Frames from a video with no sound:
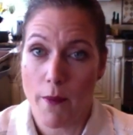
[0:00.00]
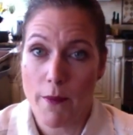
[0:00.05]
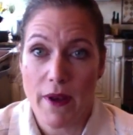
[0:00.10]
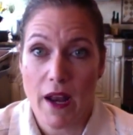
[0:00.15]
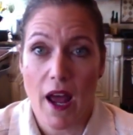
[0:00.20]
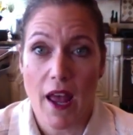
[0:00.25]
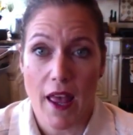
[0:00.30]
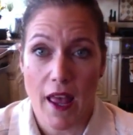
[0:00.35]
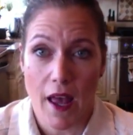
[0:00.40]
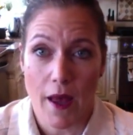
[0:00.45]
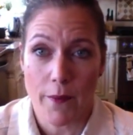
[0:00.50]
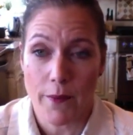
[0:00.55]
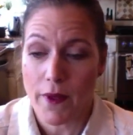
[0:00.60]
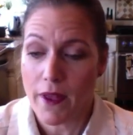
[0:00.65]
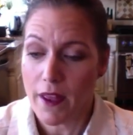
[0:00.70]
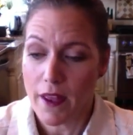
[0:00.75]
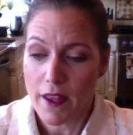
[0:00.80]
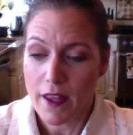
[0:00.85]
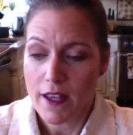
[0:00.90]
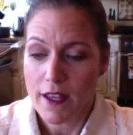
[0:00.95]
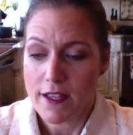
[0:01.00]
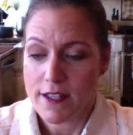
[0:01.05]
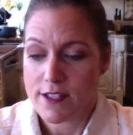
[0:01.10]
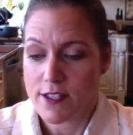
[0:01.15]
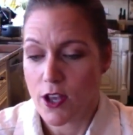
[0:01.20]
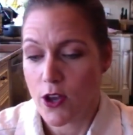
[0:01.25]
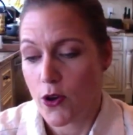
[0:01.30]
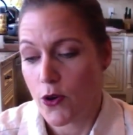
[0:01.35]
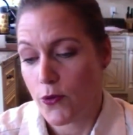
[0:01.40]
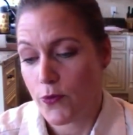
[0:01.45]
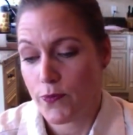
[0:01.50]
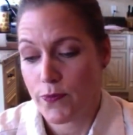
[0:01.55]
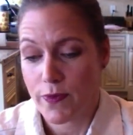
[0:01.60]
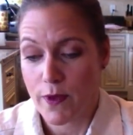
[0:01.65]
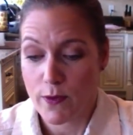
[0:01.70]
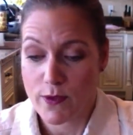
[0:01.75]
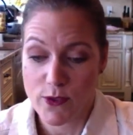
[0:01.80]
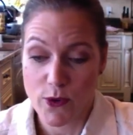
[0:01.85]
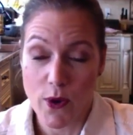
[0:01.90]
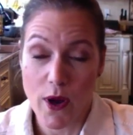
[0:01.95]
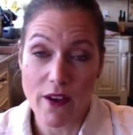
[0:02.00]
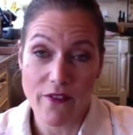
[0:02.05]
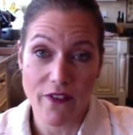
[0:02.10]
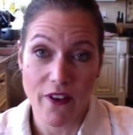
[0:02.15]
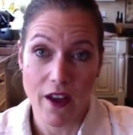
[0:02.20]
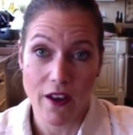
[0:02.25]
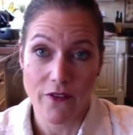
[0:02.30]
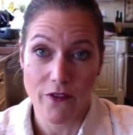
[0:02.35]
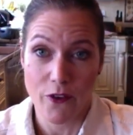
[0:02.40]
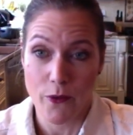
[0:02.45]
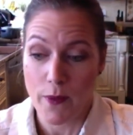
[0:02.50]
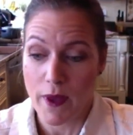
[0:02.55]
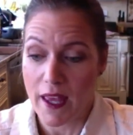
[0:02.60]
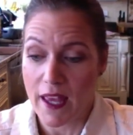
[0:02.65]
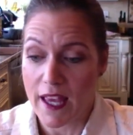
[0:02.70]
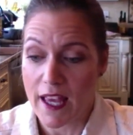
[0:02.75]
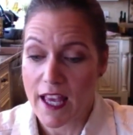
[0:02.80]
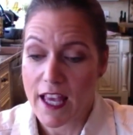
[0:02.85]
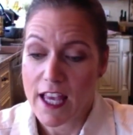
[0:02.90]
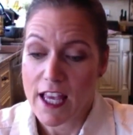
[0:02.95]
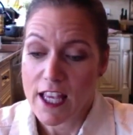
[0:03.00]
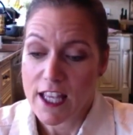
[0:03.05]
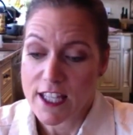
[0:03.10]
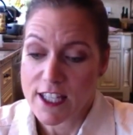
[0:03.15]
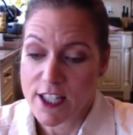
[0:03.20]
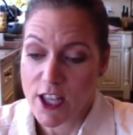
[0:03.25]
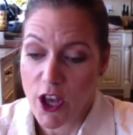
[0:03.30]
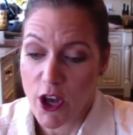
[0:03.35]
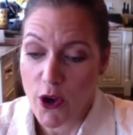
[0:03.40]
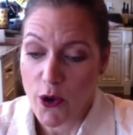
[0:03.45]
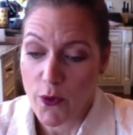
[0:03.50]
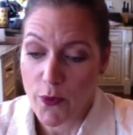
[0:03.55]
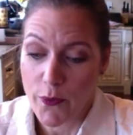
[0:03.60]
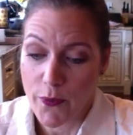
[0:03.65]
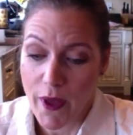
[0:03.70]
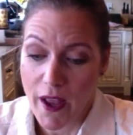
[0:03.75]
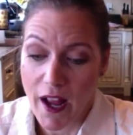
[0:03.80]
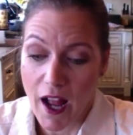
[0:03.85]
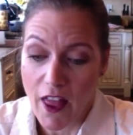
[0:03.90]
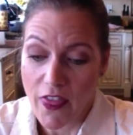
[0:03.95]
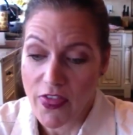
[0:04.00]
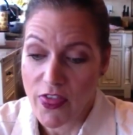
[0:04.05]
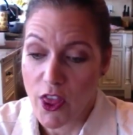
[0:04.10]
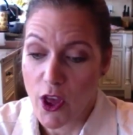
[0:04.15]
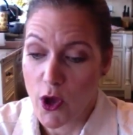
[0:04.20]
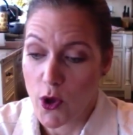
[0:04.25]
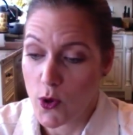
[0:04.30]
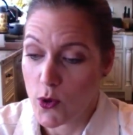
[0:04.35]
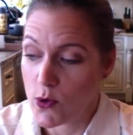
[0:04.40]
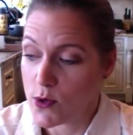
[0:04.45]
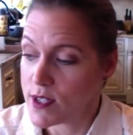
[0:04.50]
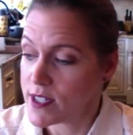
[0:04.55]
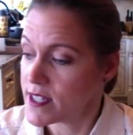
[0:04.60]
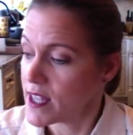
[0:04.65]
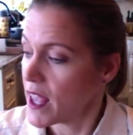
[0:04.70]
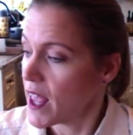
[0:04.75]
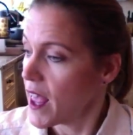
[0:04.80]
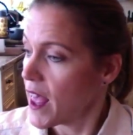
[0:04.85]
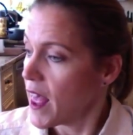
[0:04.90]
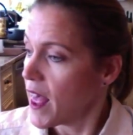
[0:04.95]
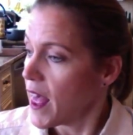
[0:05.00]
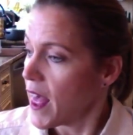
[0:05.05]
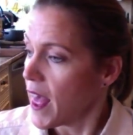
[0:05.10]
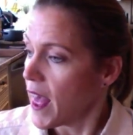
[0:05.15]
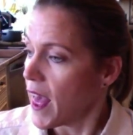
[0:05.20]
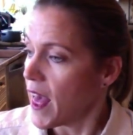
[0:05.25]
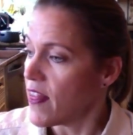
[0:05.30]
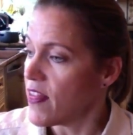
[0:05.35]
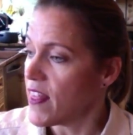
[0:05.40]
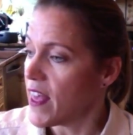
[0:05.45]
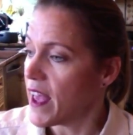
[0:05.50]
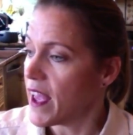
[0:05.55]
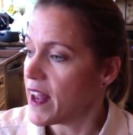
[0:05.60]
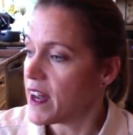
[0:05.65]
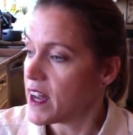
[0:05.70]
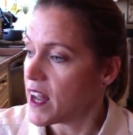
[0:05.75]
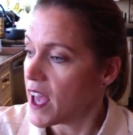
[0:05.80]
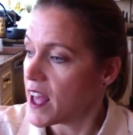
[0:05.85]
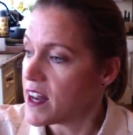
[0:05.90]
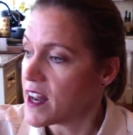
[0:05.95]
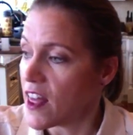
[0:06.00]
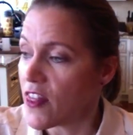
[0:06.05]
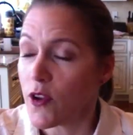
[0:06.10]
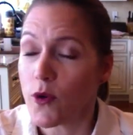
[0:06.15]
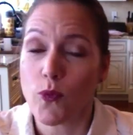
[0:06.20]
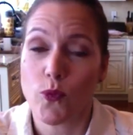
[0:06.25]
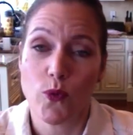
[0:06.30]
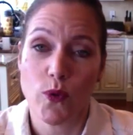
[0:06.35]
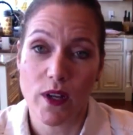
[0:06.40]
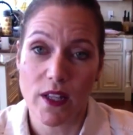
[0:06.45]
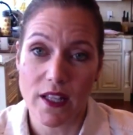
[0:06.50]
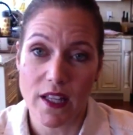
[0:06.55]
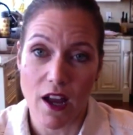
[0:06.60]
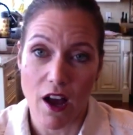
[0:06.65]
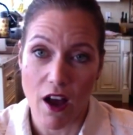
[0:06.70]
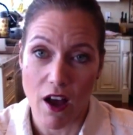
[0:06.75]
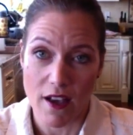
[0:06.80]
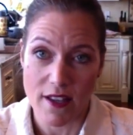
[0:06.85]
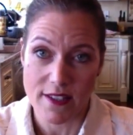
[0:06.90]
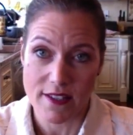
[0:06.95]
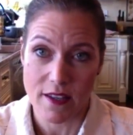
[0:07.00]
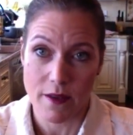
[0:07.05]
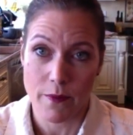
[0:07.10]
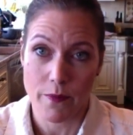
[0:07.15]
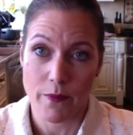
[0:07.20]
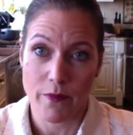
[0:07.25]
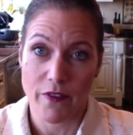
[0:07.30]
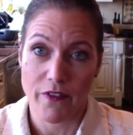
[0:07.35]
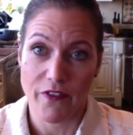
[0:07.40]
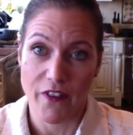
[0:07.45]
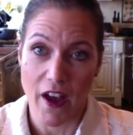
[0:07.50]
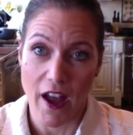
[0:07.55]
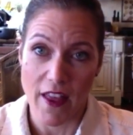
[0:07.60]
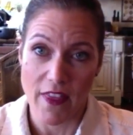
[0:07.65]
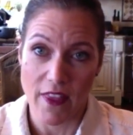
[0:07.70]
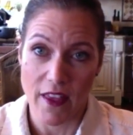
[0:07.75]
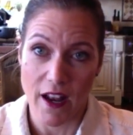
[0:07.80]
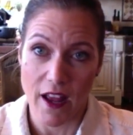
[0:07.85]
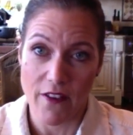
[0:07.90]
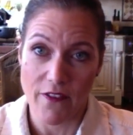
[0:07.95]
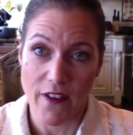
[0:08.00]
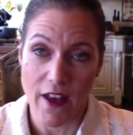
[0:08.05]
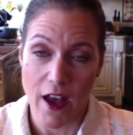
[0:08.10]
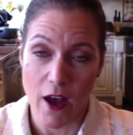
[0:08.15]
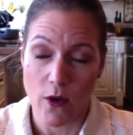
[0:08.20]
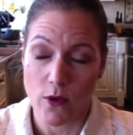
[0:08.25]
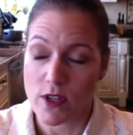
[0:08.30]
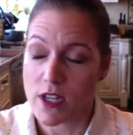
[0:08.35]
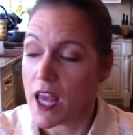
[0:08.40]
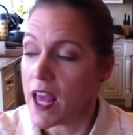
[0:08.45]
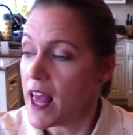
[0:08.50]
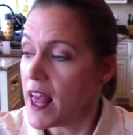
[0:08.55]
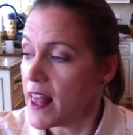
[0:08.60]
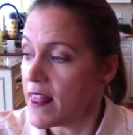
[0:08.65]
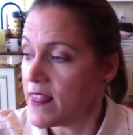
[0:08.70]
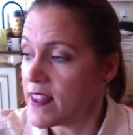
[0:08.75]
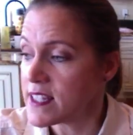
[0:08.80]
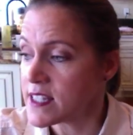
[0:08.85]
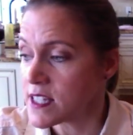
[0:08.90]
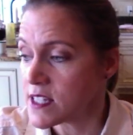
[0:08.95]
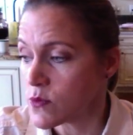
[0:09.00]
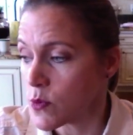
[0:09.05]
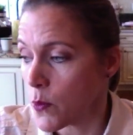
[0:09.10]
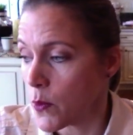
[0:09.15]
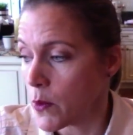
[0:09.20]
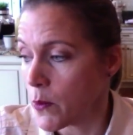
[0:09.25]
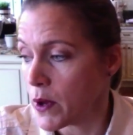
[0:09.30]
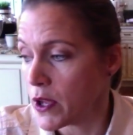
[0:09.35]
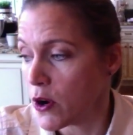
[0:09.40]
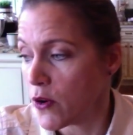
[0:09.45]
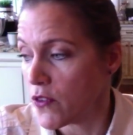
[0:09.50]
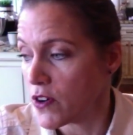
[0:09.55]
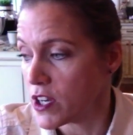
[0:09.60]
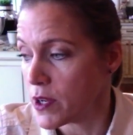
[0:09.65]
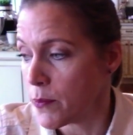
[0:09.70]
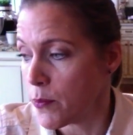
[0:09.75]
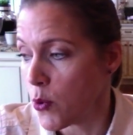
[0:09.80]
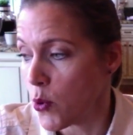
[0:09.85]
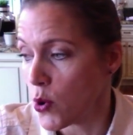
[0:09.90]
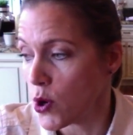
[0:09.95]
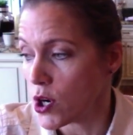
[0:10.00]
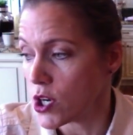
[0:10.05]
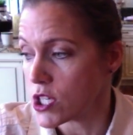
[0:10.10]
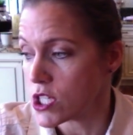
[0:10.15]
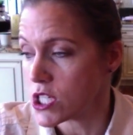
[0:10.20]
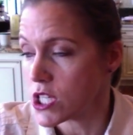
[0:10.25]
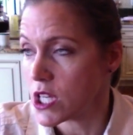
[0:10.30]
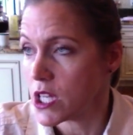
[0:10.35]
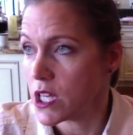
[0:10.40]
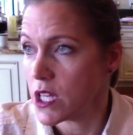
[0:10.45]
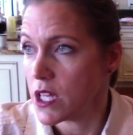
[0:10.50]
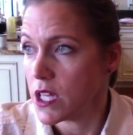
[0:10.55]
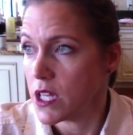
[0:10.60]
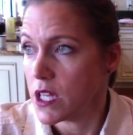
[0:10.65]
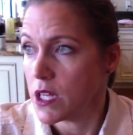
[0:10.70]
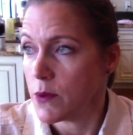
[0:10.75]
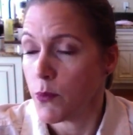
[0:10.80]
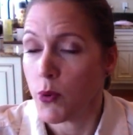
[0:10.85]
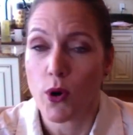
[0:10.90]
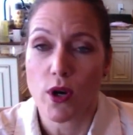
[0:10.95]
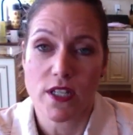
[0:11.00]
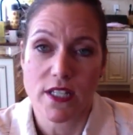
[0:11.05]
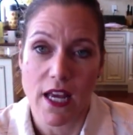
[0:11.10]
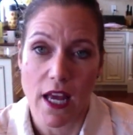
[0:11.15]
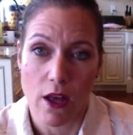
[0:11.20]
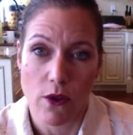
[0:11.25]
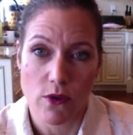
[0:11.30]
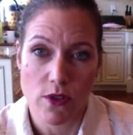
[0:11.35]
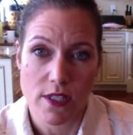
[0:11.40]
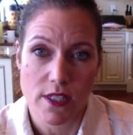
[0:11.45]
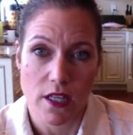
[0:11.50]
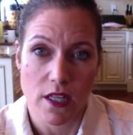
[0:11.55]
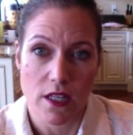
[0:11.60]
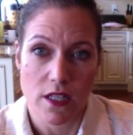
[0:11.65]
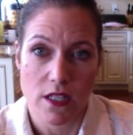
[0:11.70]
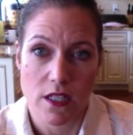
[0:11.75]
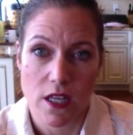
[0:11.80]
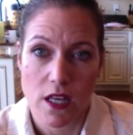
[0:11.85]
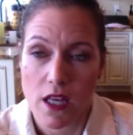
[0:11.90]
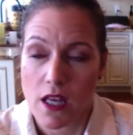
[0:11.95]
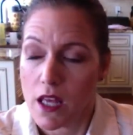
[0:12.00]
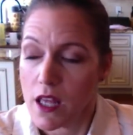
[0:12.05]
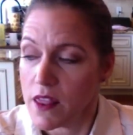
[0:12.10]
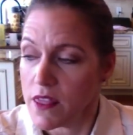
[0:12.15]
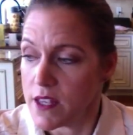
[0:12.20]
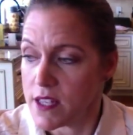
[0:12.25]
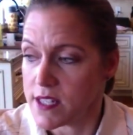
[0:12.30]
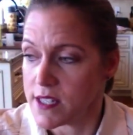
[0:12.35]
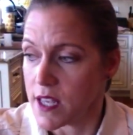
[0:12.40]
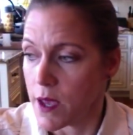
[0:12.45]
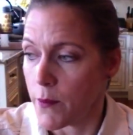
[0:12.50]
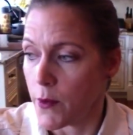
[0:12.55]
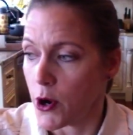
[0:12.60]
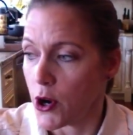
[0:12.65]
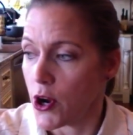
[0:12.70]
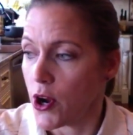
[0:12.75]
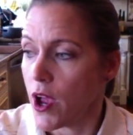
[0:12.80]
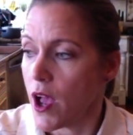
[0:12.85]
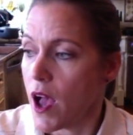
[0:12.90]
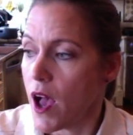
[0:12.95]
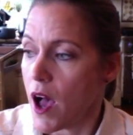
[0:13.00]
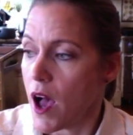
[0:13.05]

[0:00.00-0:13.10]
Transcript: I mean, I am. So it was a great find for me. So I got those. And then another really awesome find that I found, and this is when we went over to Port Townsend this summer.